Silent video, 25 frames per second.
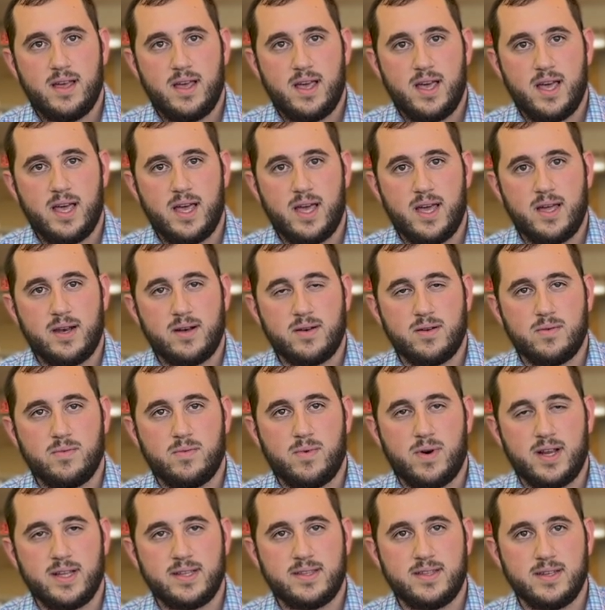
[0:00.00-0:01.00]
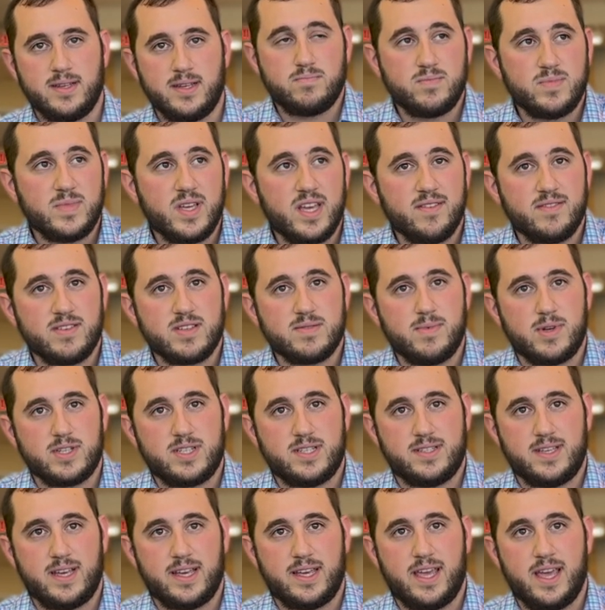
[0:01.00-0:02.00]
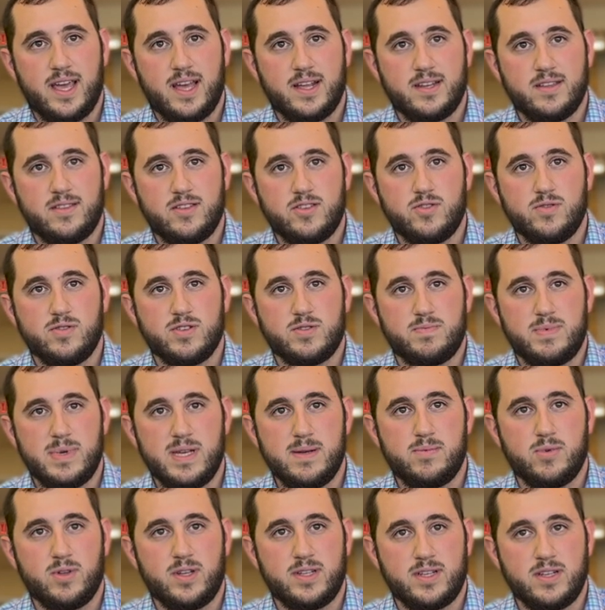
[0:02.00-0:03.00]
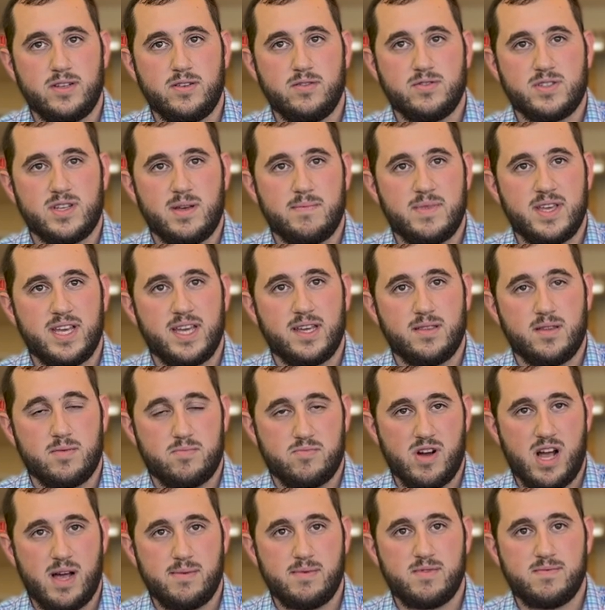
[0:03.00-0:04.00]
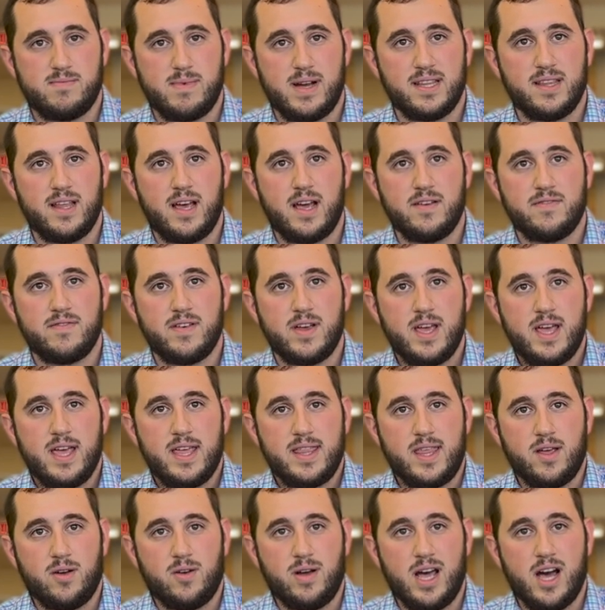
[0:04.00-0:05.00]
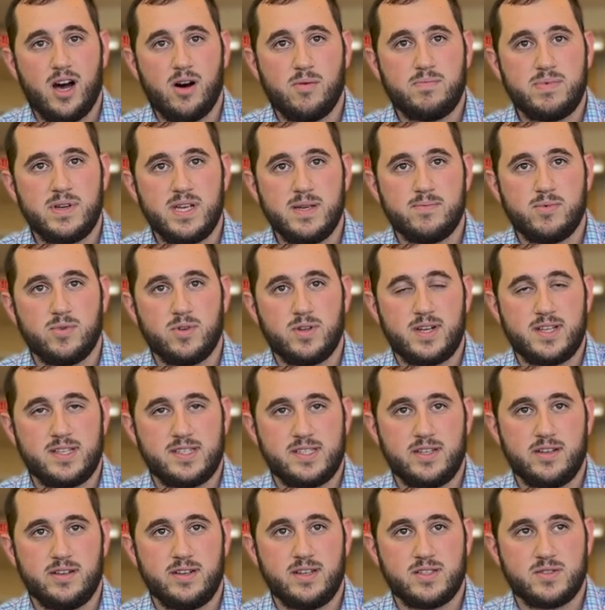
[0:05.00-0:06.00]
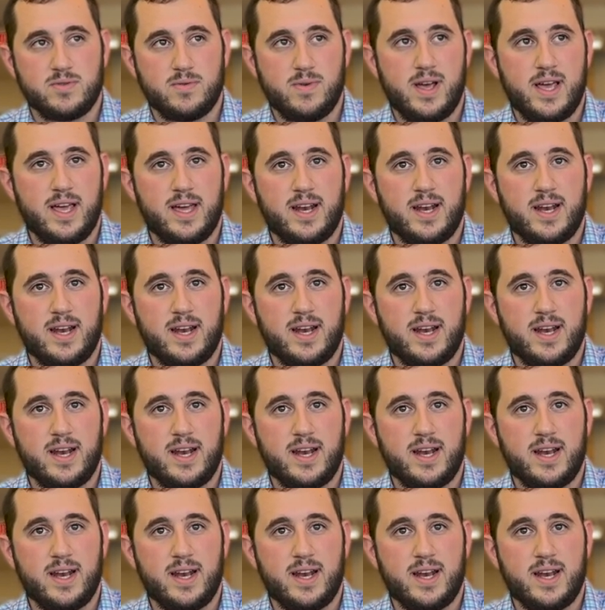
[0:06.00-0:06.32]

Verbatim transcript: and wanting to give as much as I can to the Jewish people and to do something in the prime of my life that will help people in a serious way.